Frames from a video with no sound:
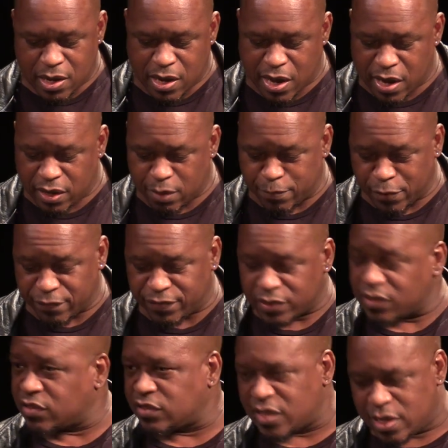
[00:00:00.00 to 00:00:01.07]
and a perfect
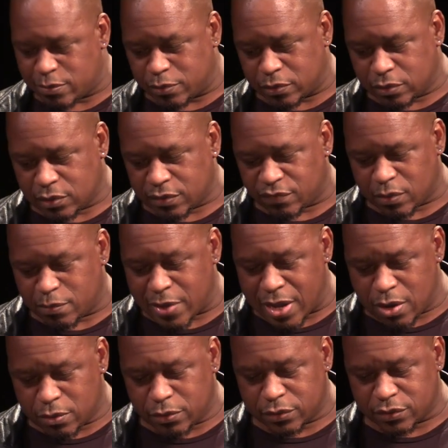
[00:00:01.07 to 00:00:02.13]
example of the
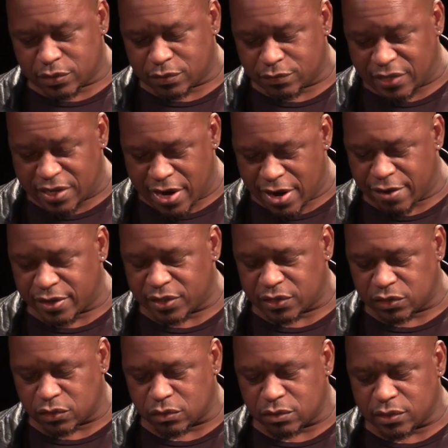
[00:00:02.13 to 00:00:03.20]
powers of inherent
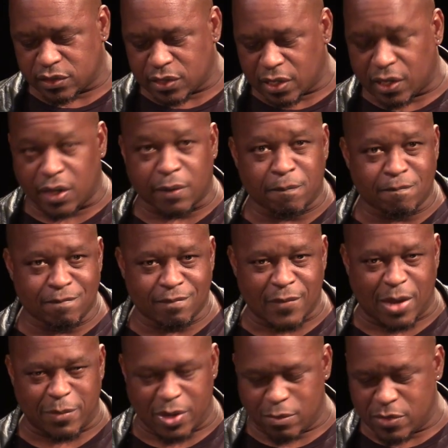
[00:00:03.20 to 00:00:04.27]
in storytelling.
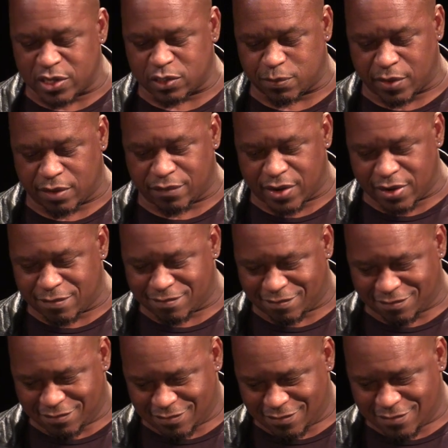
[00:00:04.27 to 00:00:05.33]
I mean, it must be, right?
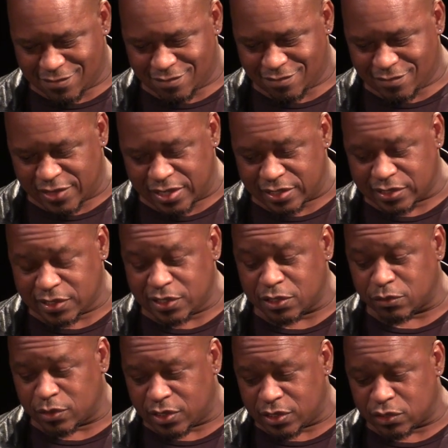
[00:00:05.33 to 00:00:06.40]
It is
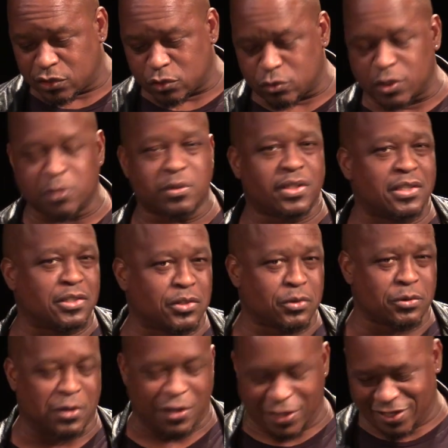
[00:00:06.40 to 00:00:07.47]
literally a story within a
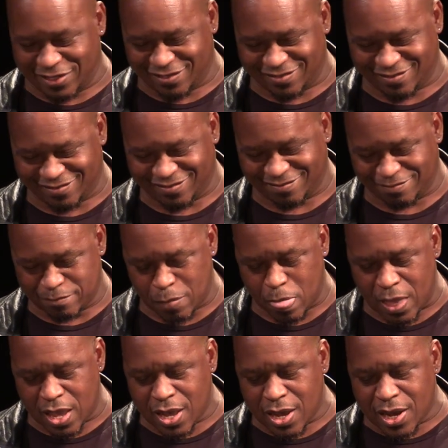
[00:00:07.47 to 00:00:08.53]
story.
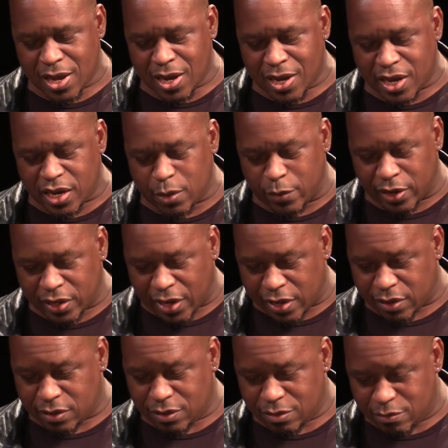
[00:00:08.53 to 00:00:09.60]
Anyway,
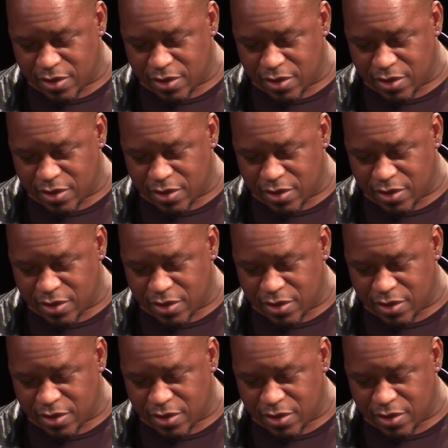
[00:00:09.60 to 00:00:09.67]
like